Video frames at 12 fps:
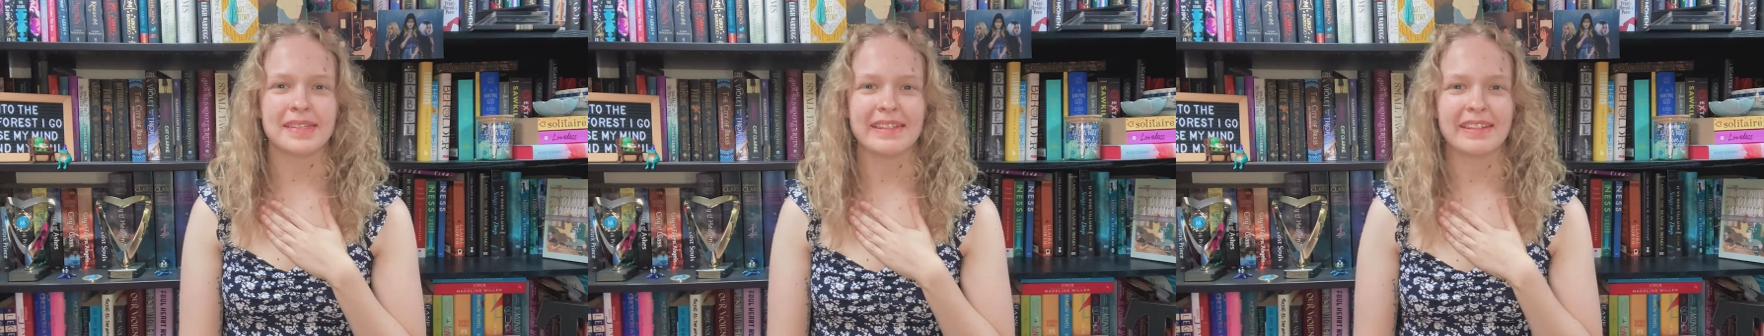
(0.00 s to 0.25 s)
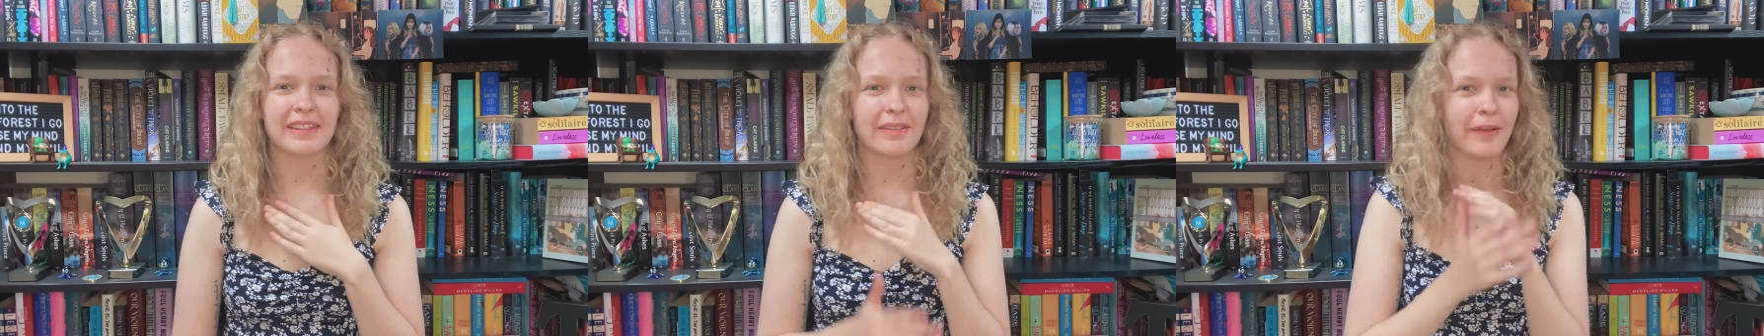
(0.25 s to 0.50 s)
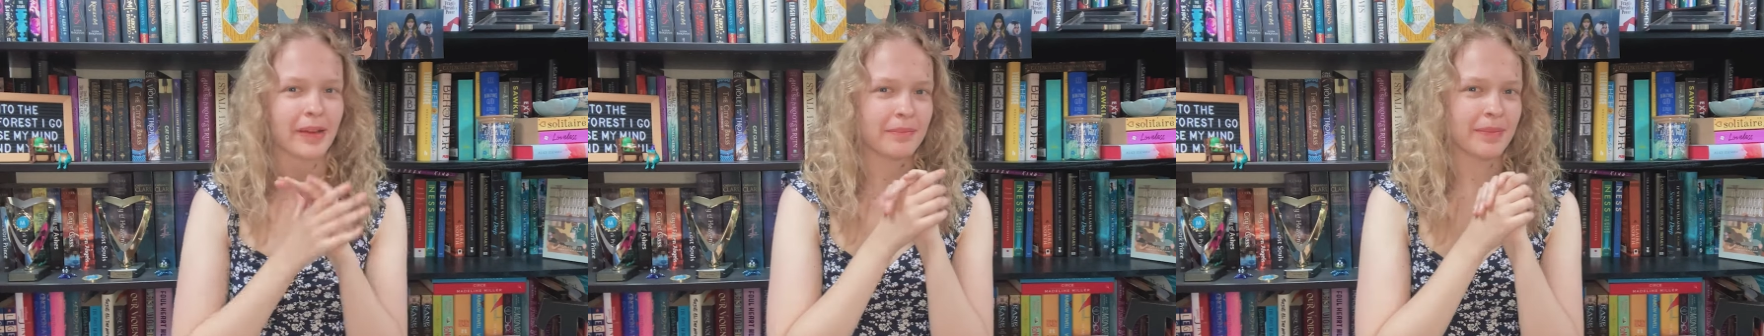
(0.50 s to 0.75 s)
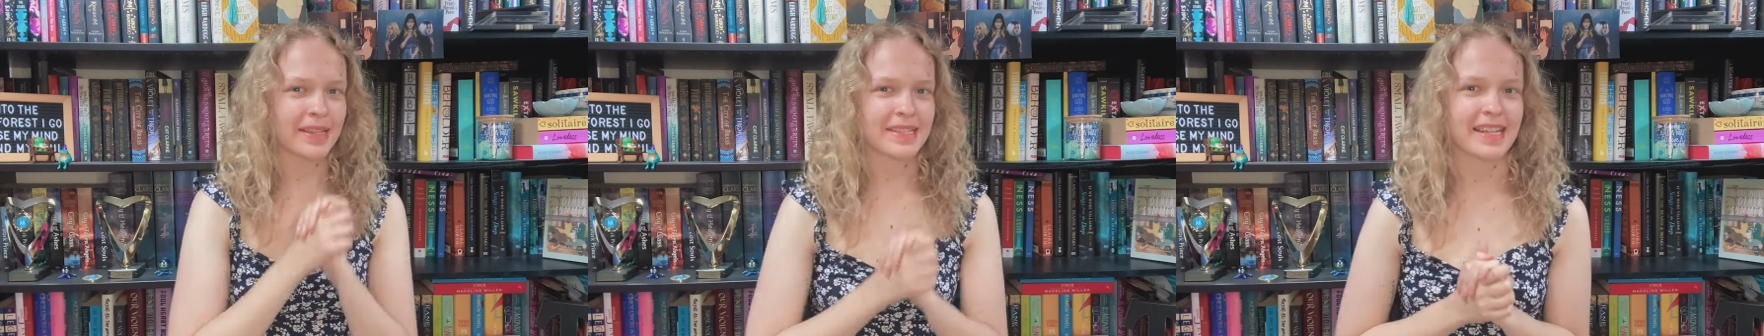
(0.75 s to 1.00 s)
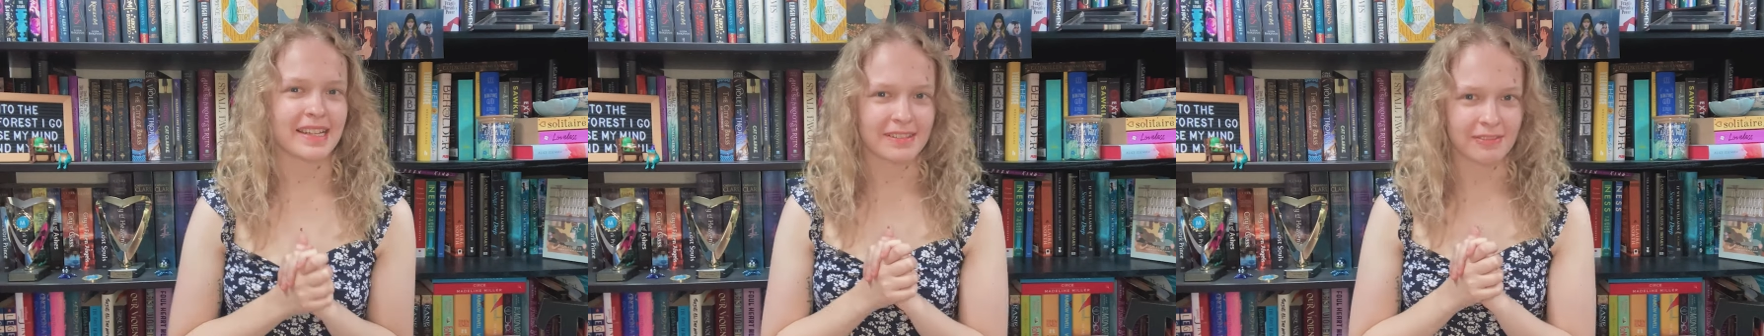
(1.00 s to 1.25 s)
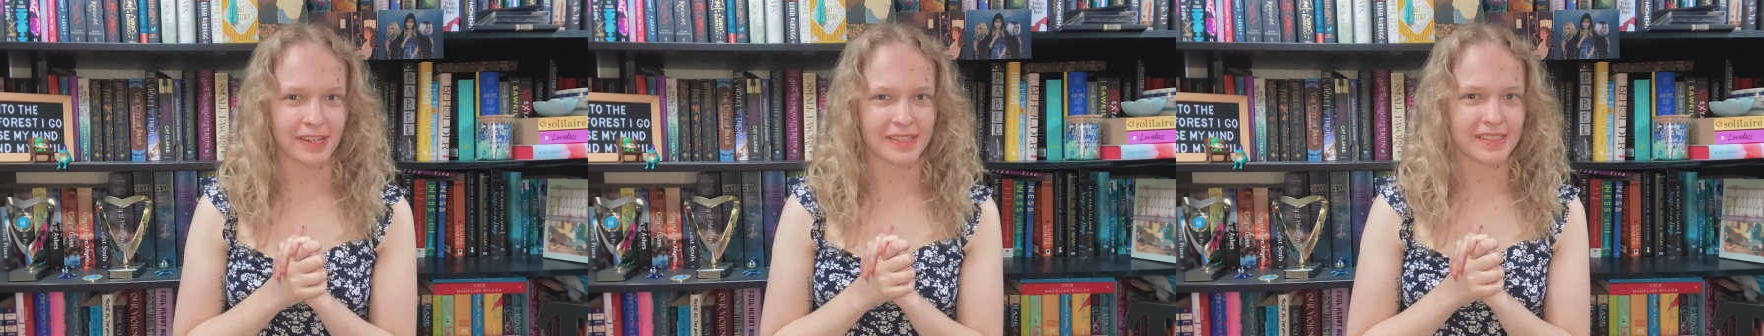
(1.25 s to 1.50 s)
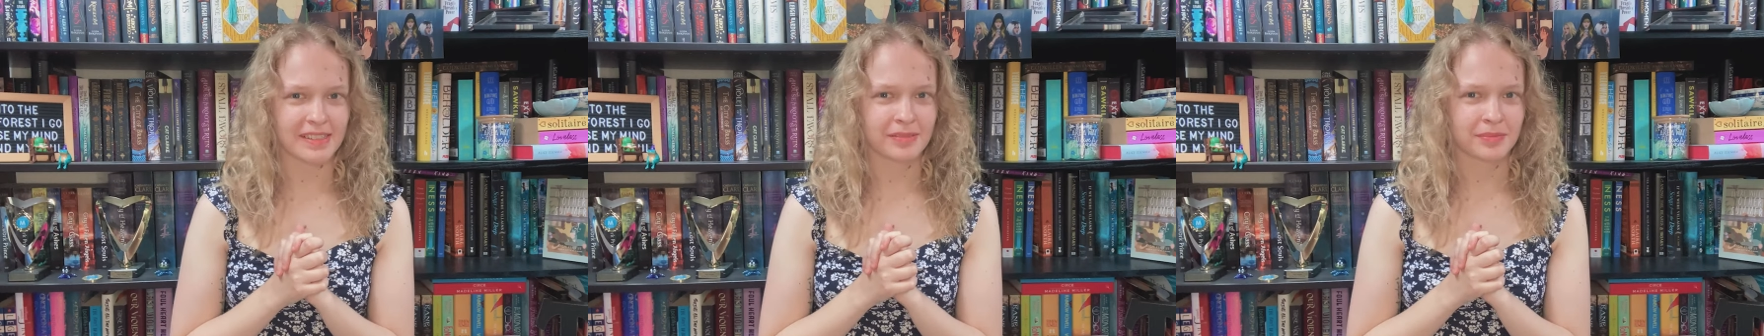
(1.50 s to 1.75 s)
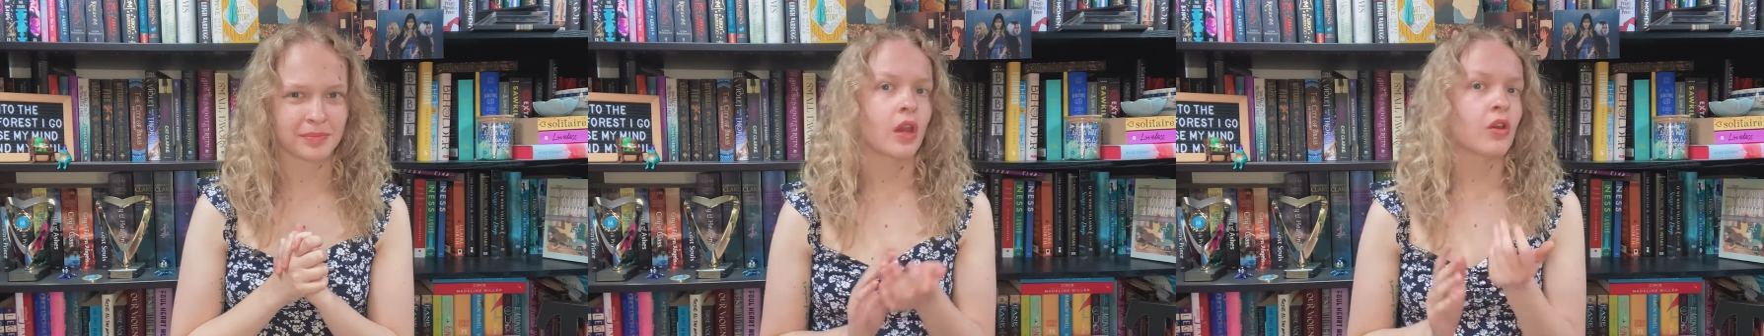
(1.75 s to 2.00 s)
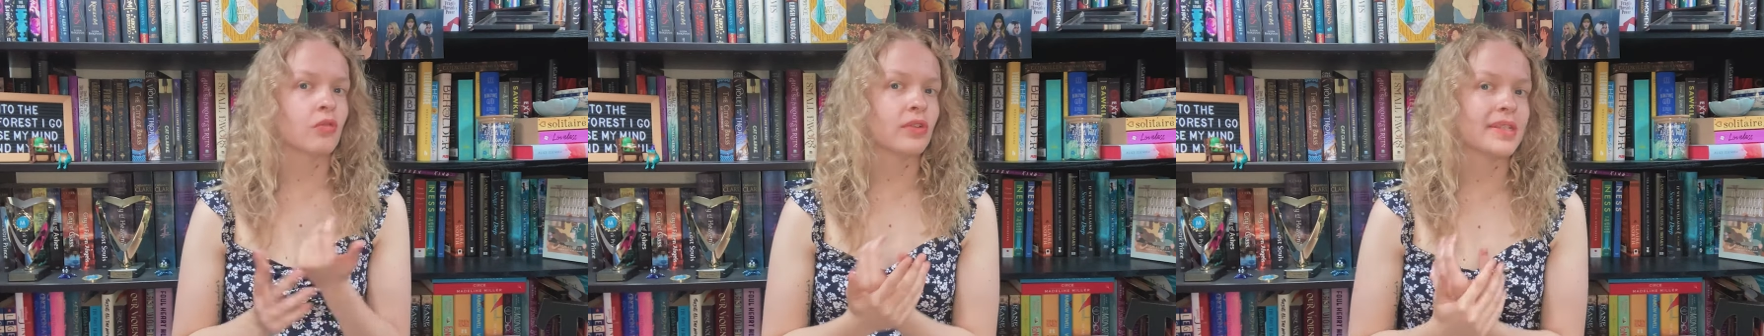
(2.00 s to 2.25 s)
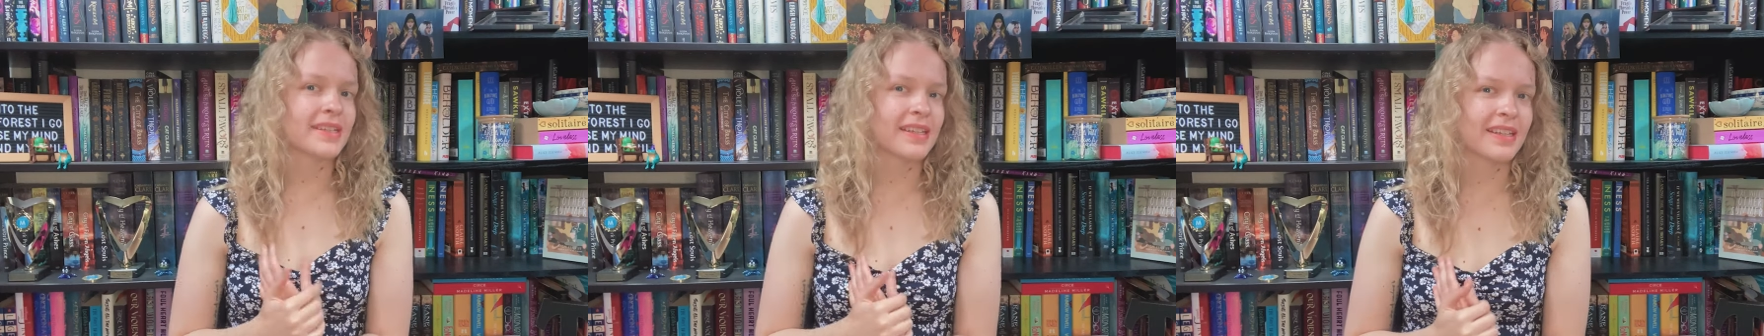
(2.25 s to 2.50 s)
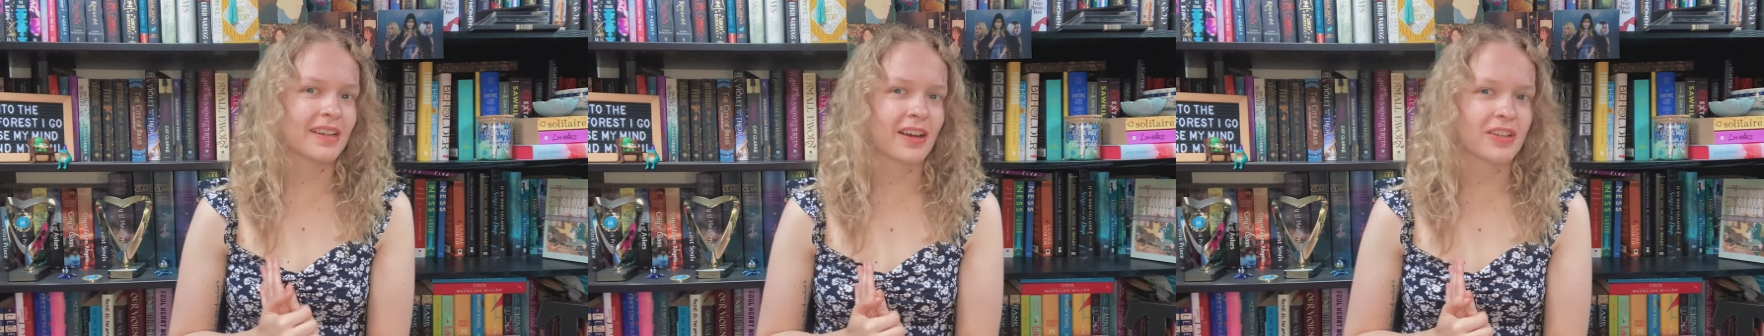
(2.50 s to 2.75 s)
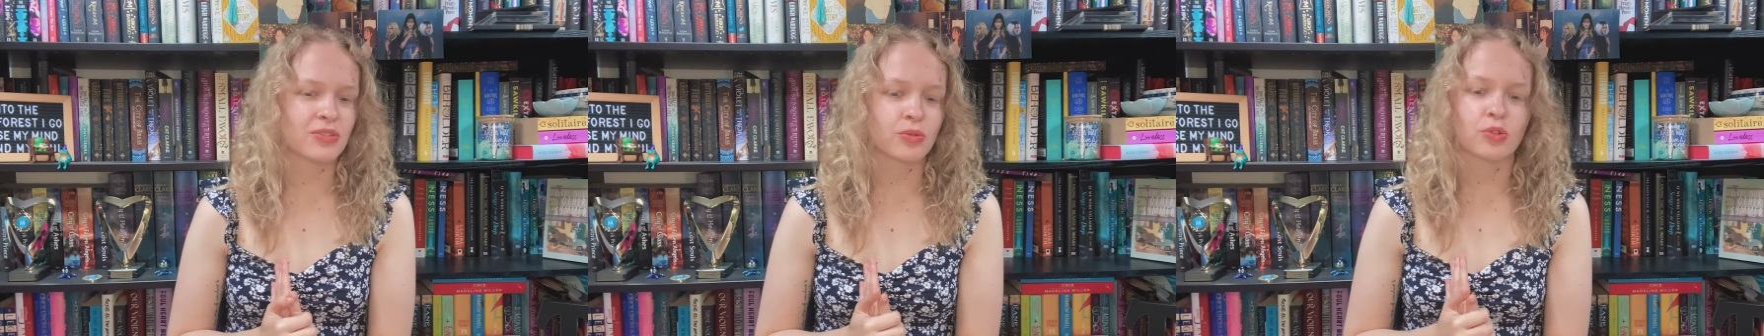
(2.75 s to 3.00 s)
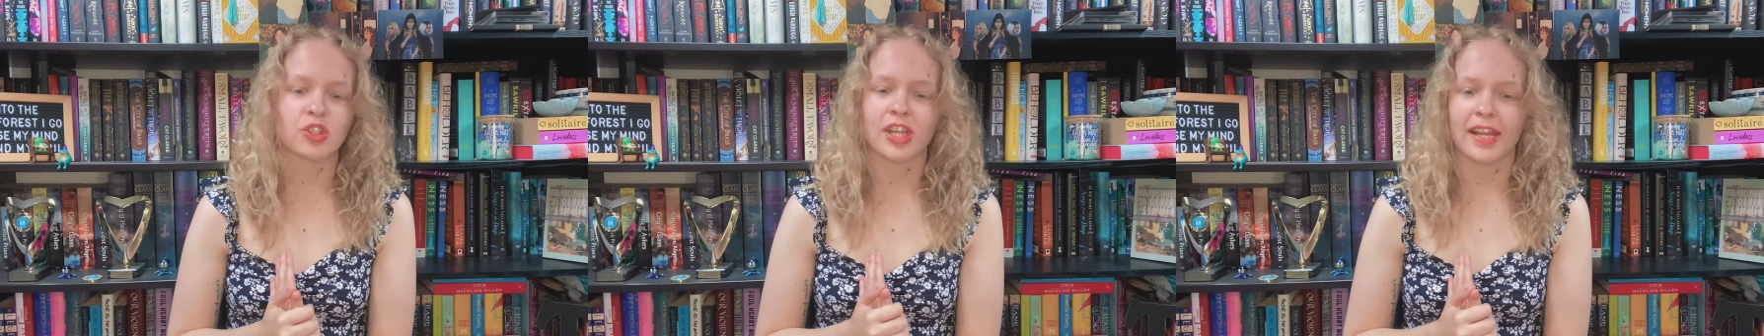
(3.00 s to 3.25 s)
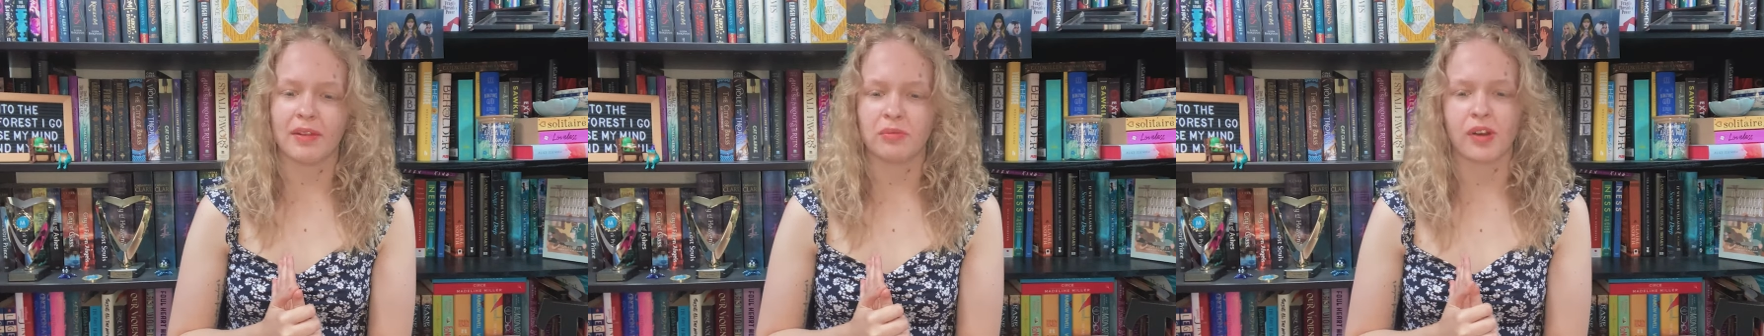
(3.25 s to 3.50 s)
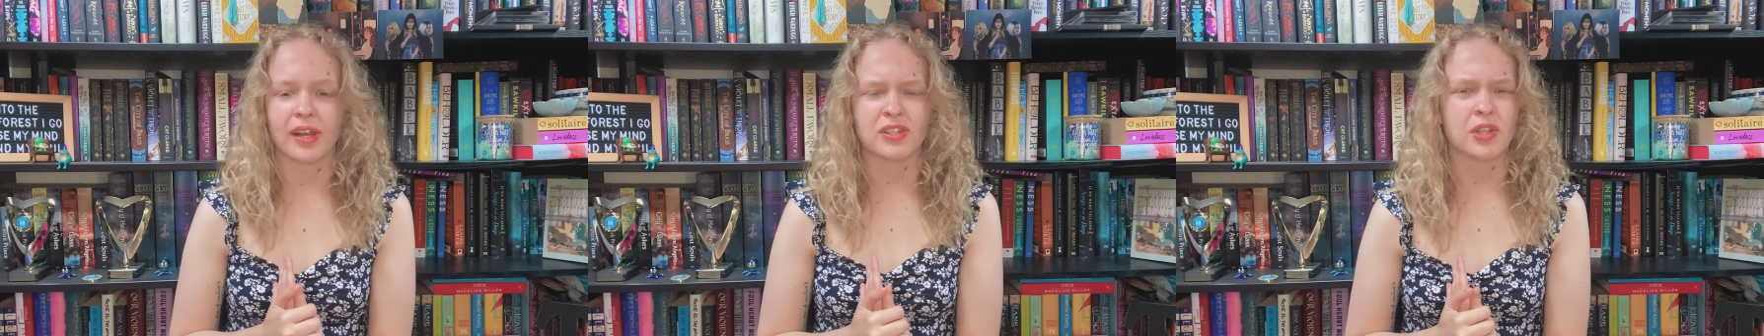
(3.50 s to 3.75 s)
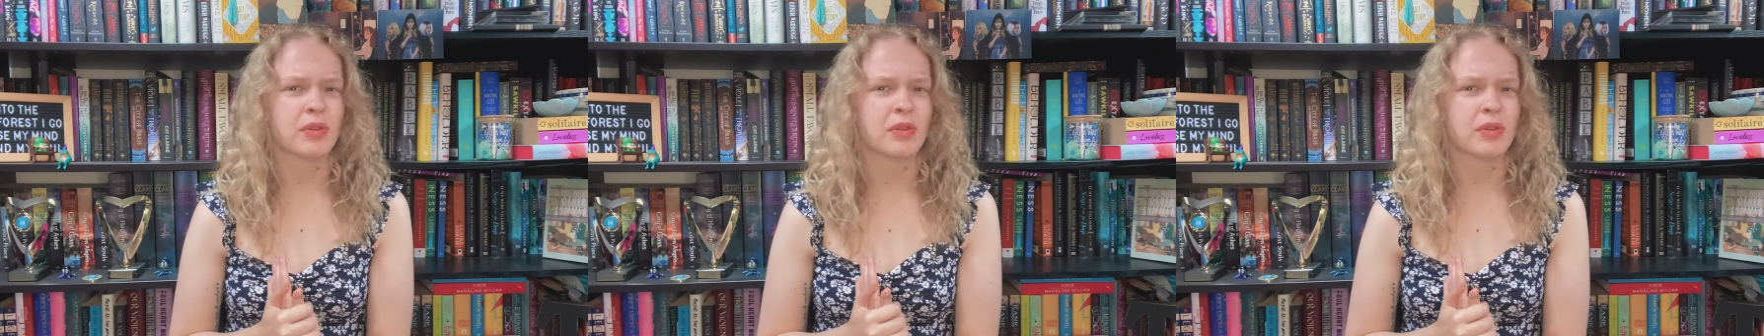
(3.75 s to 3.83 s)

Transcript: Tegan and welcome back to TandeWrites. Recently I saw Shaylin Writes,